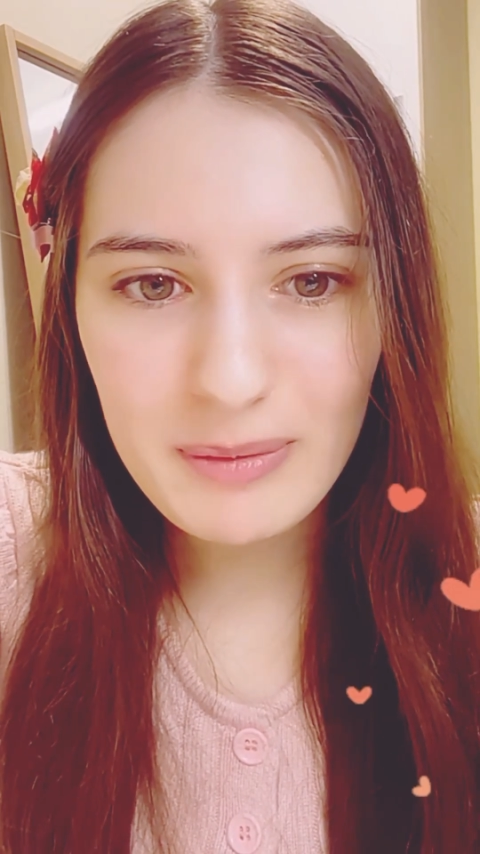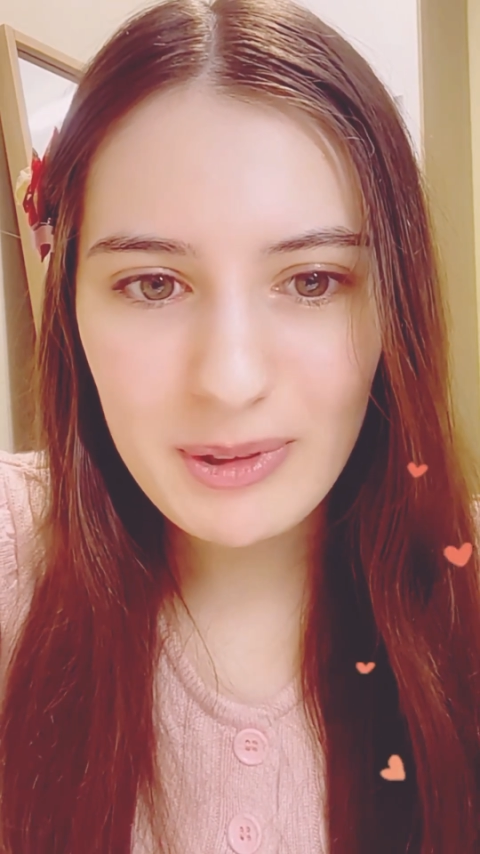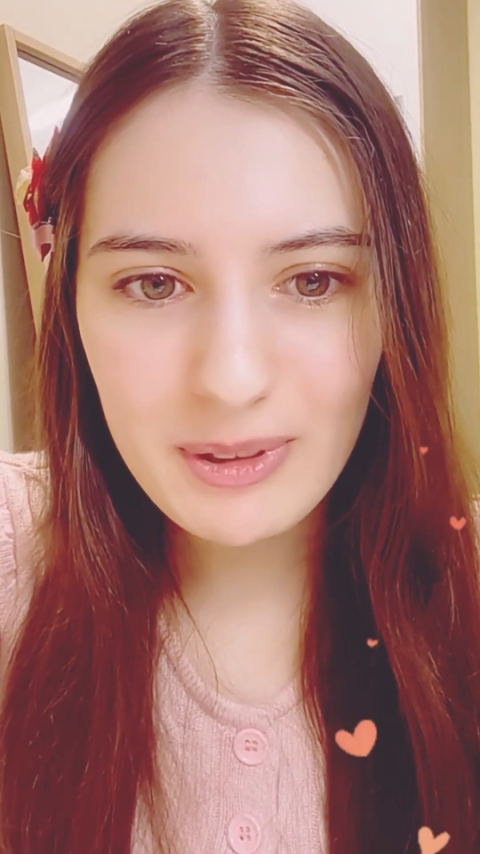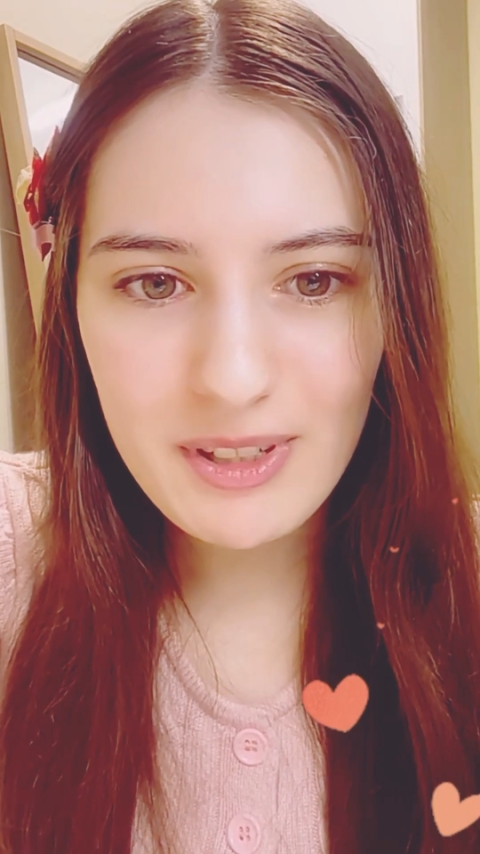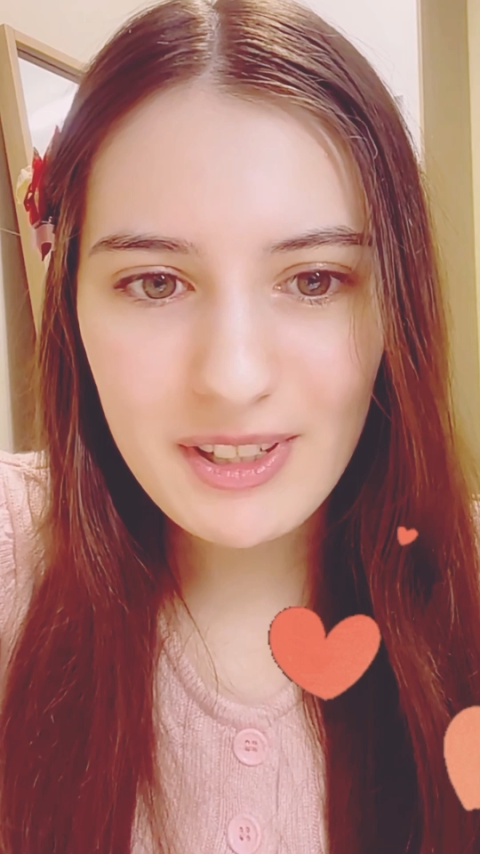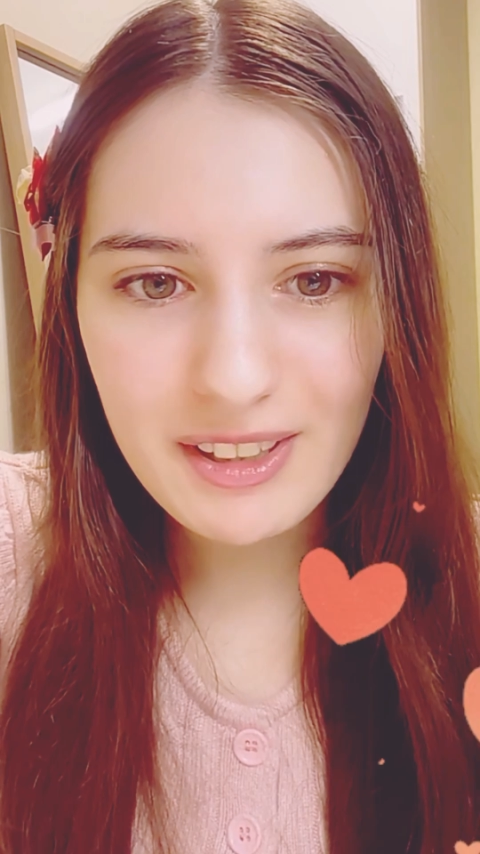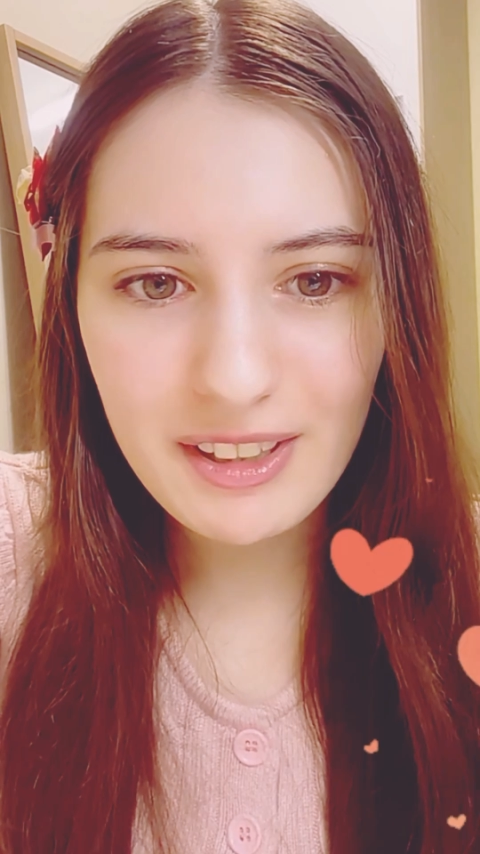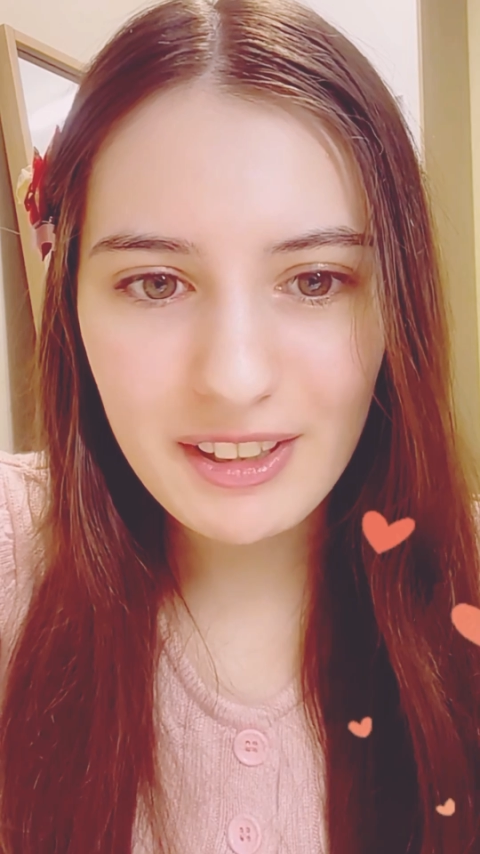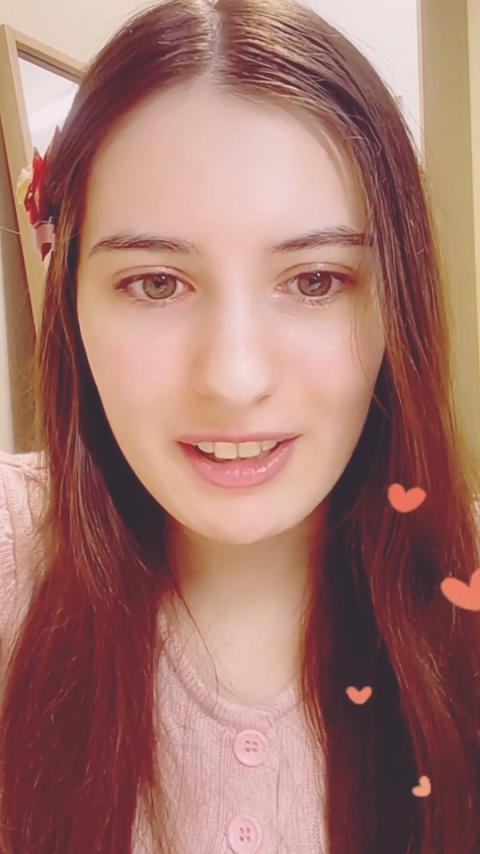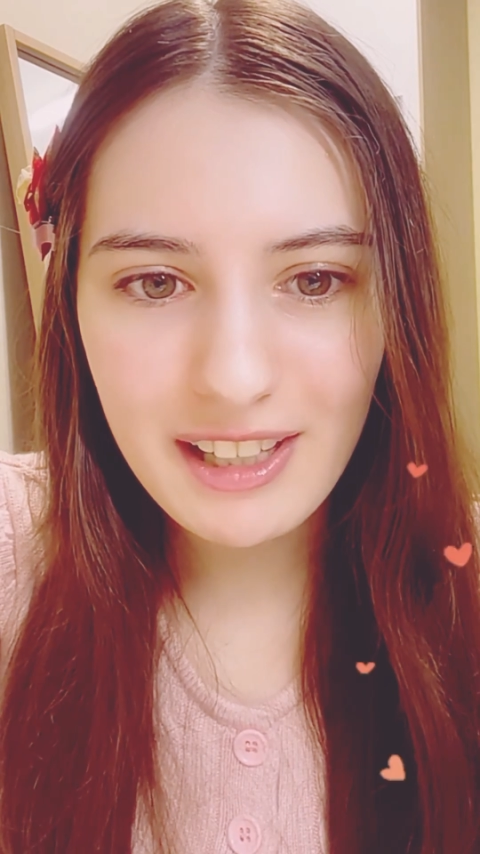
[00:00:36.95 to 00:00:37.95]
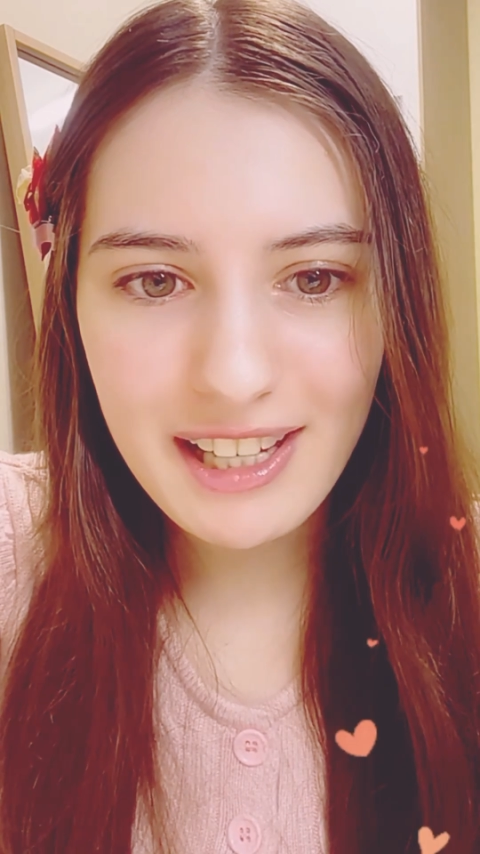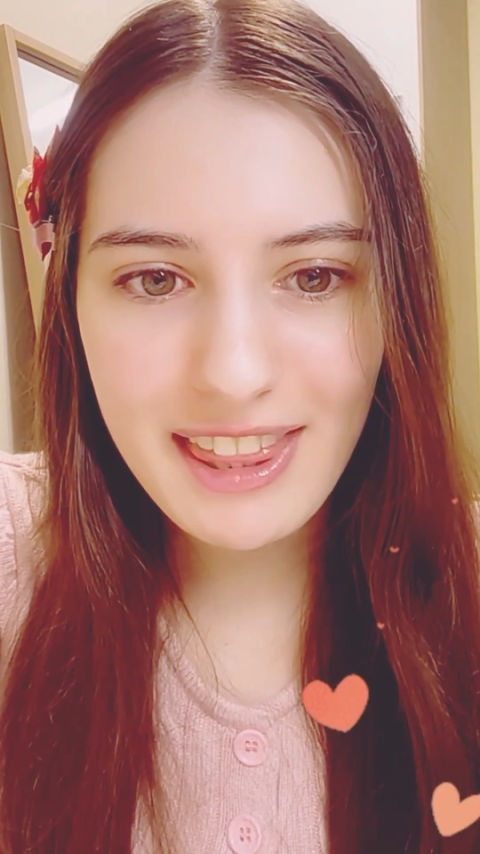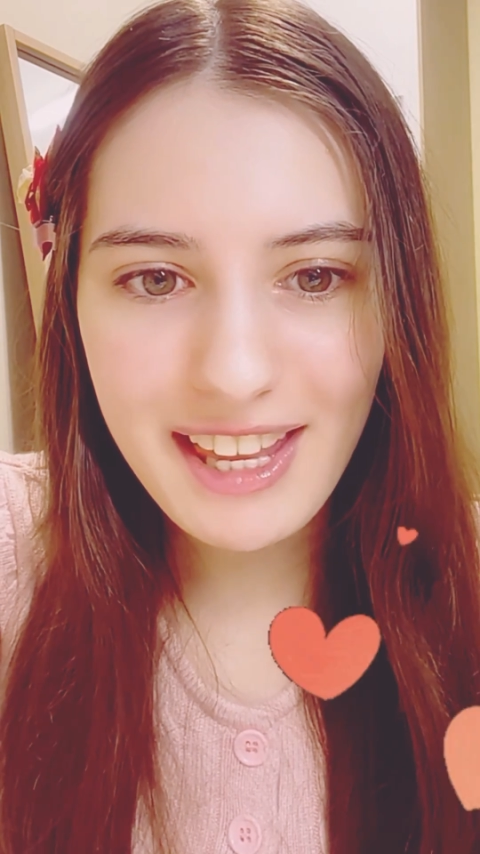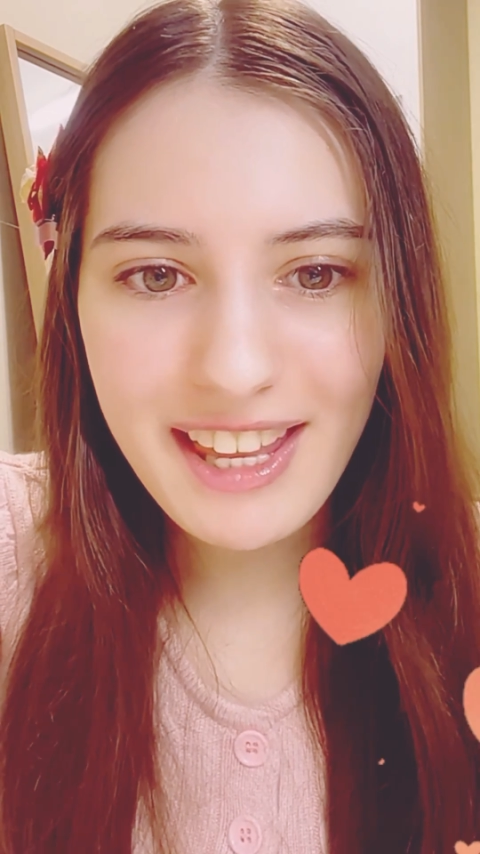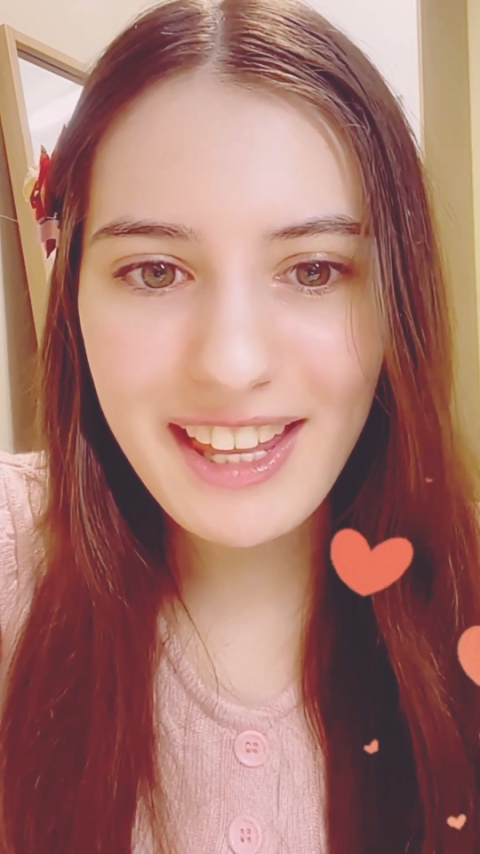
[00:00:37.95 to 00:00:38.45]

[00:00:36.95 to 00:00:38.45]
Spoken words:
I'm from Georgia.